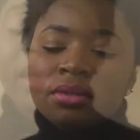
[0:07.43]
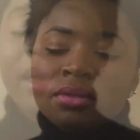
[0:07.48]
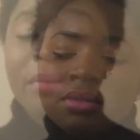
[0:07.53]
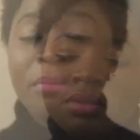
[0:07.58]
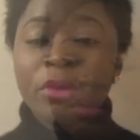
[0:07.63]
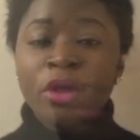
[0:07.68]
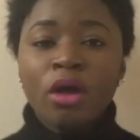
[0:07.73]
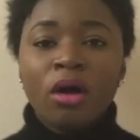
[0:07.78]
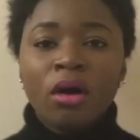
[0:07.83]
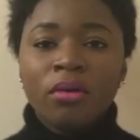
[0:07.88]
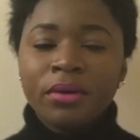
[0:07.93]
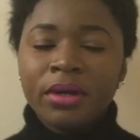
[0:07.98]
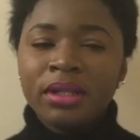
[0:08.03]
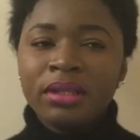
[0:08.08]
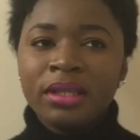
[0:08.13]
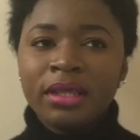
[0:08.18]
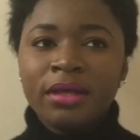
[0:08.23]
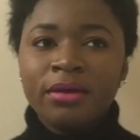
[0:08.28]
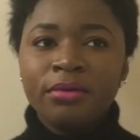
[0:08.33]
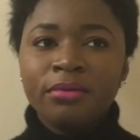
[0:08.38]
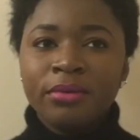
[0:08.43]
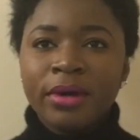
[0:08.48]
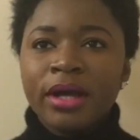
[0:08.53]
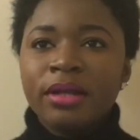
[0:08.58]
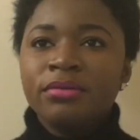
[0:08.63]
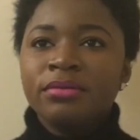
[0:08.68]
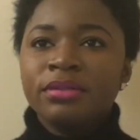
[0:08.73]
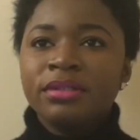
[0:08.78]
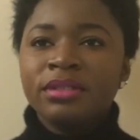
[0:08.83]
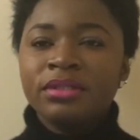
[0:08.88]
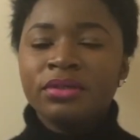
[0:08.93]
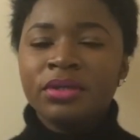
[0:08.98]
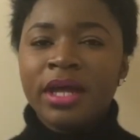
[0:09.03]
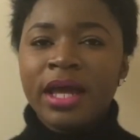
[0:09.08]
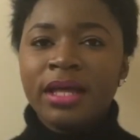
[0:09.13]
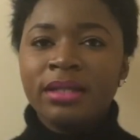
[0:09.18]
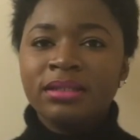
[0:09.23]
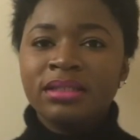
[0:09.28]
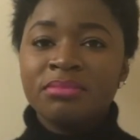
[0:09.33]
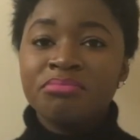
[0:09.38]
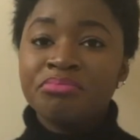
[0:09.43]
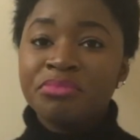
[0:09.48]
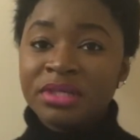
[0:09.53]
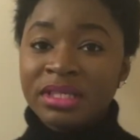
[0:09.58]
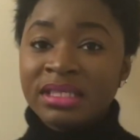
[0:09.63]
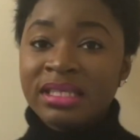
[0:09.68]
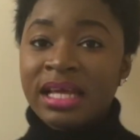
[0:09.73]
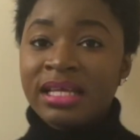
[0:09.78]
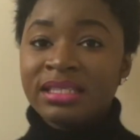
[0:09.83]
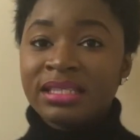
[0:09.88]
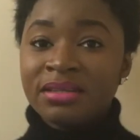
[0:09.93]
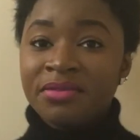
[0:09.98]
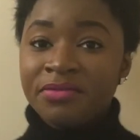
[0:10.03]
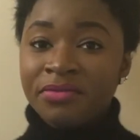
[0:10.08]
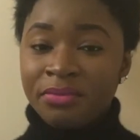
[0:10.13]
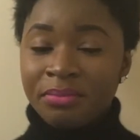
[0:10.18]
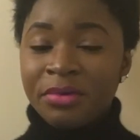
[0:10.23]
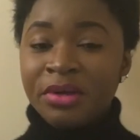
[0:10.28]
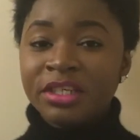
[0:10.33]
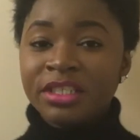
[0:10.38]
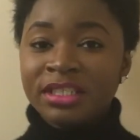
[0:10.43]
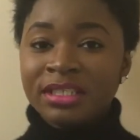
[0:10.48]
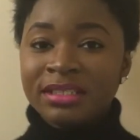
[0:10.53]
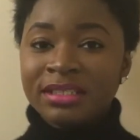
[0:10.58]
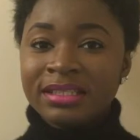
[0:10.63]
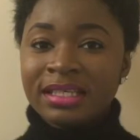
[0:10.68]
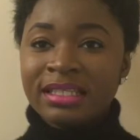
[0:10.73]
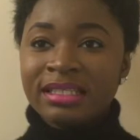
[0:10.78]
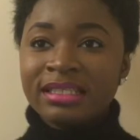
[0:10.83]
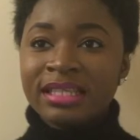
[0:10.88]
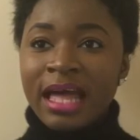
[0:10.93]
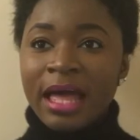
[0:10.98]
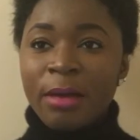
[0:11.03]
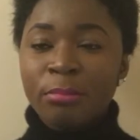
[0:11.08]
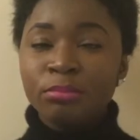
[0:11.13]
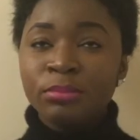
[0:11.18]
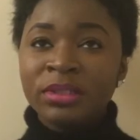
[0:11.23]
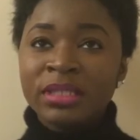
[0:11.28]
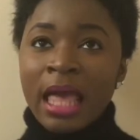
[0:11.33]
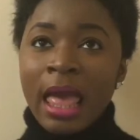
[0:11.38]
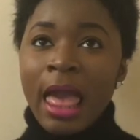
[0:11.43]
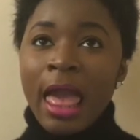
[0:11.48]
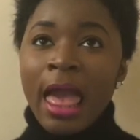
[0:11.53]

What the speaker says: I am currently a graduate student in business and information systems,